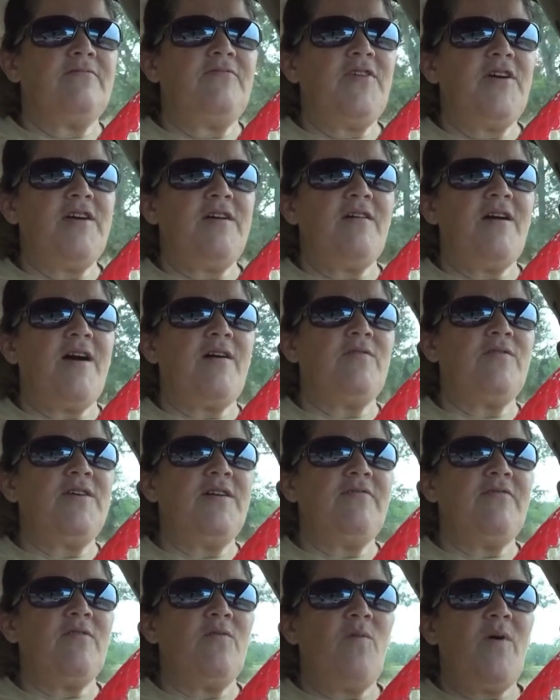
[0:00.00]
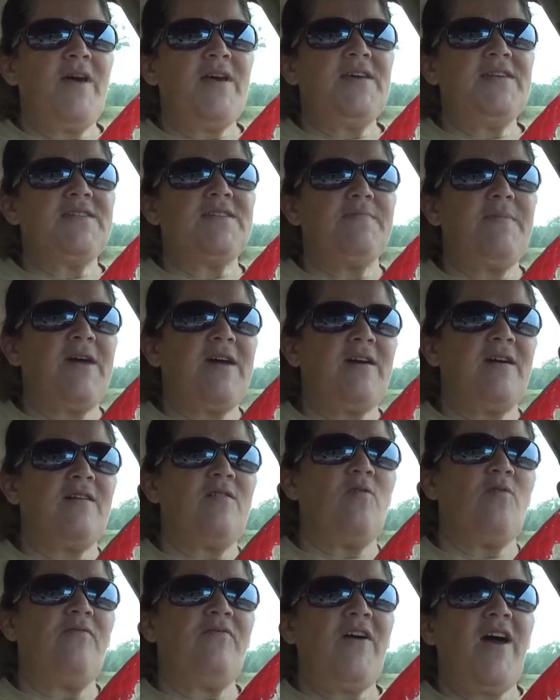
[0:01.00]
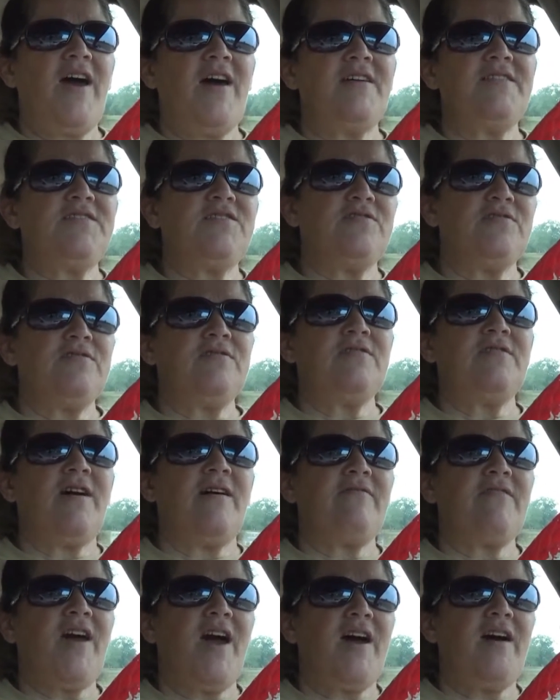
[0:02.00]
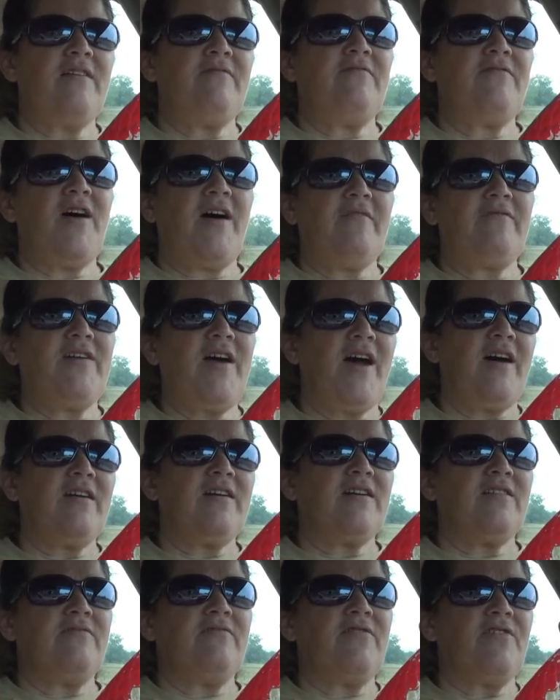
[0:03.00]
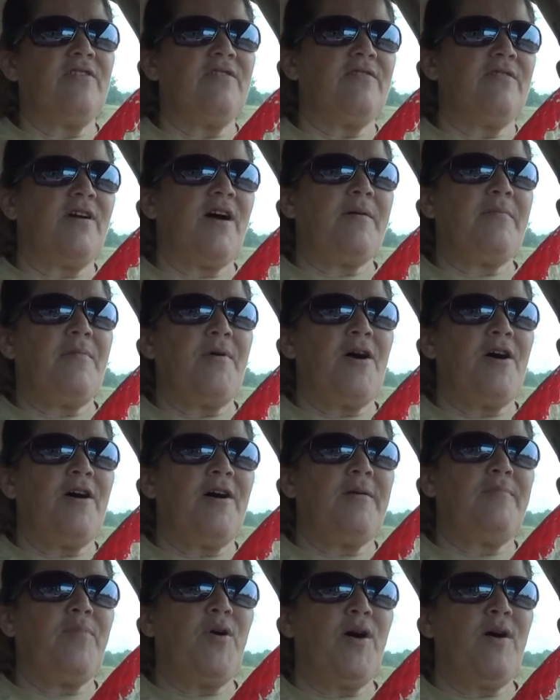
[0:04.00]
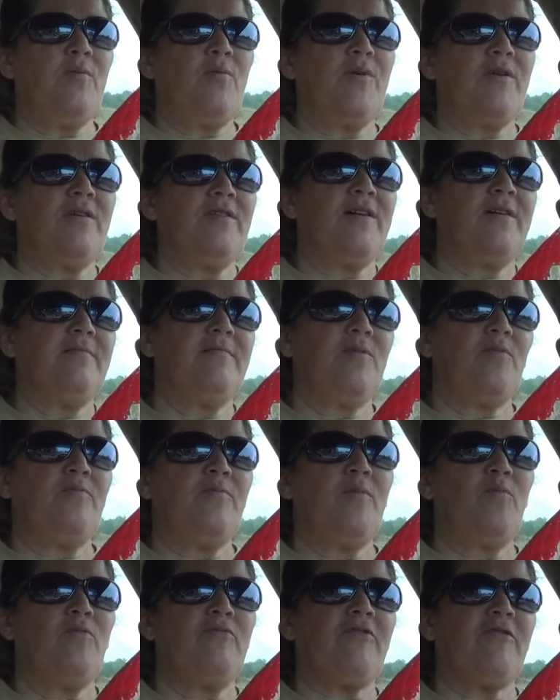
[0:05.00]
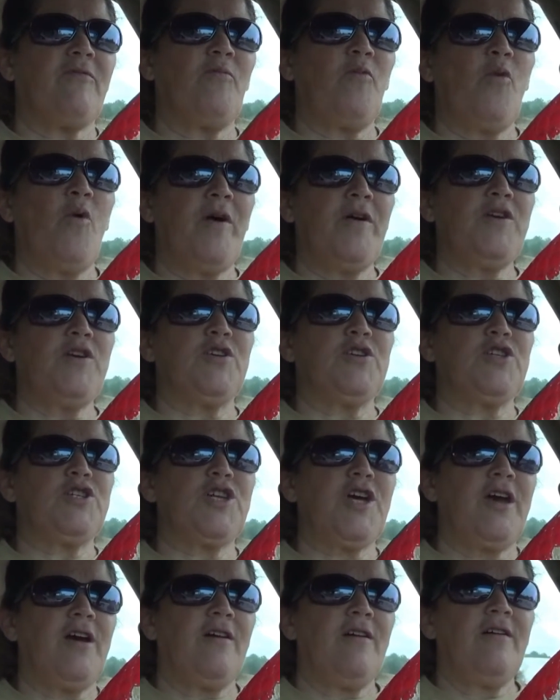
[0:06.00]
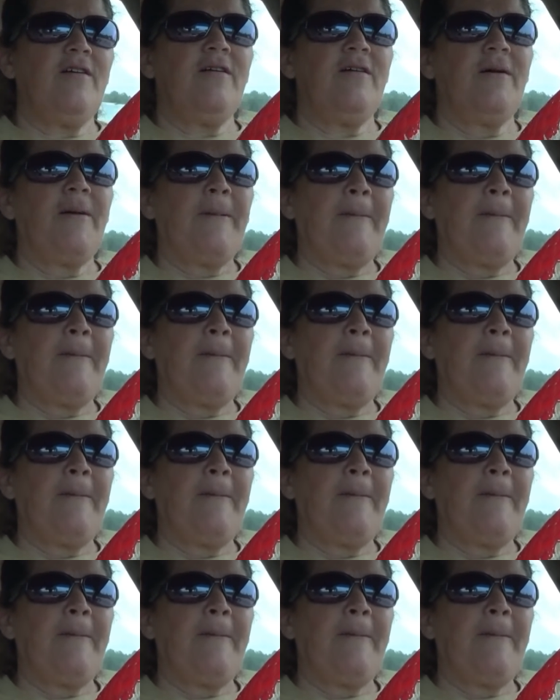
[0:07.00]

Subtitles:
figure out different ways to make it go faster. I've got a converter. I bought one of them from Wondershare,